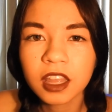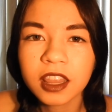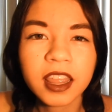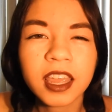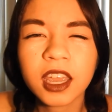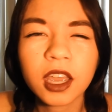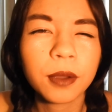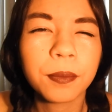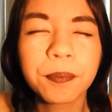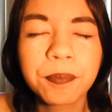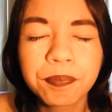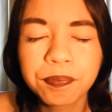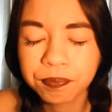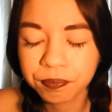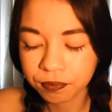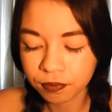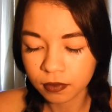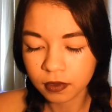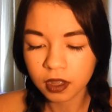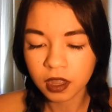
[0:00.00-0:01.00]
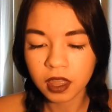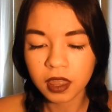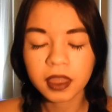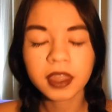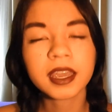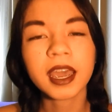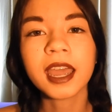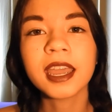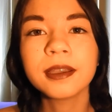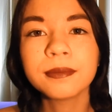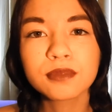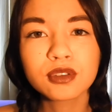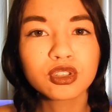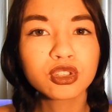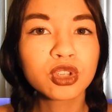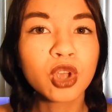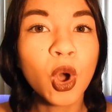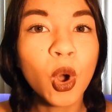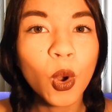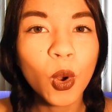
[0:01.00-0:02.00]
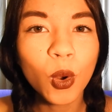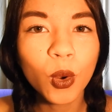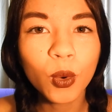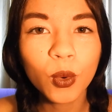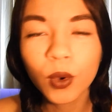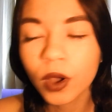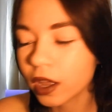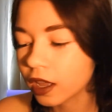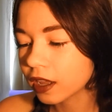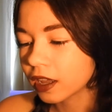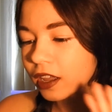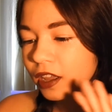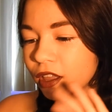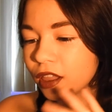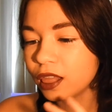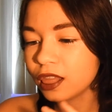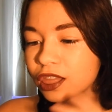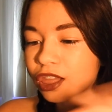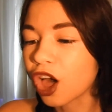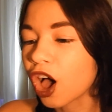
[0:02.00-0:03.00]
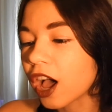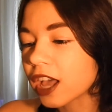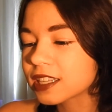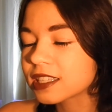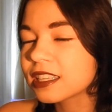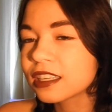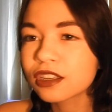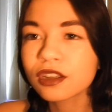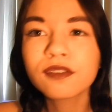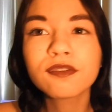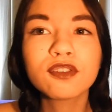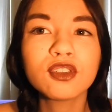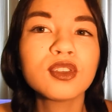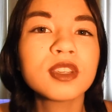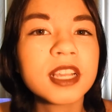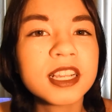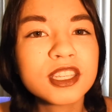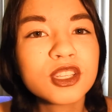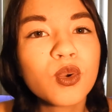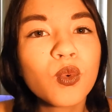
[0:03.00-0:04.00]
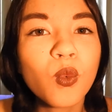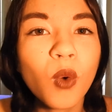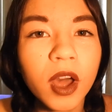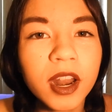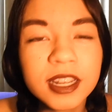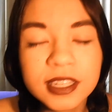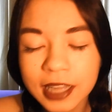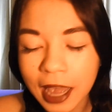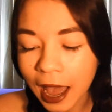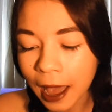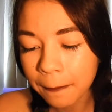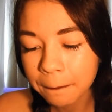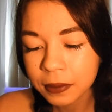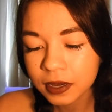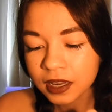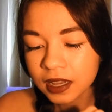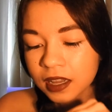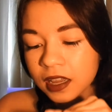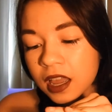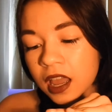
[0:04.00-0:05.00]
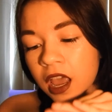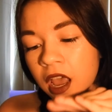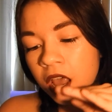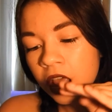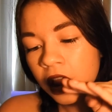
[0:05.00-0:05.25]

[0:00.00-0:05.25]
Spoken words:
I am so lost and confused as to what is happening.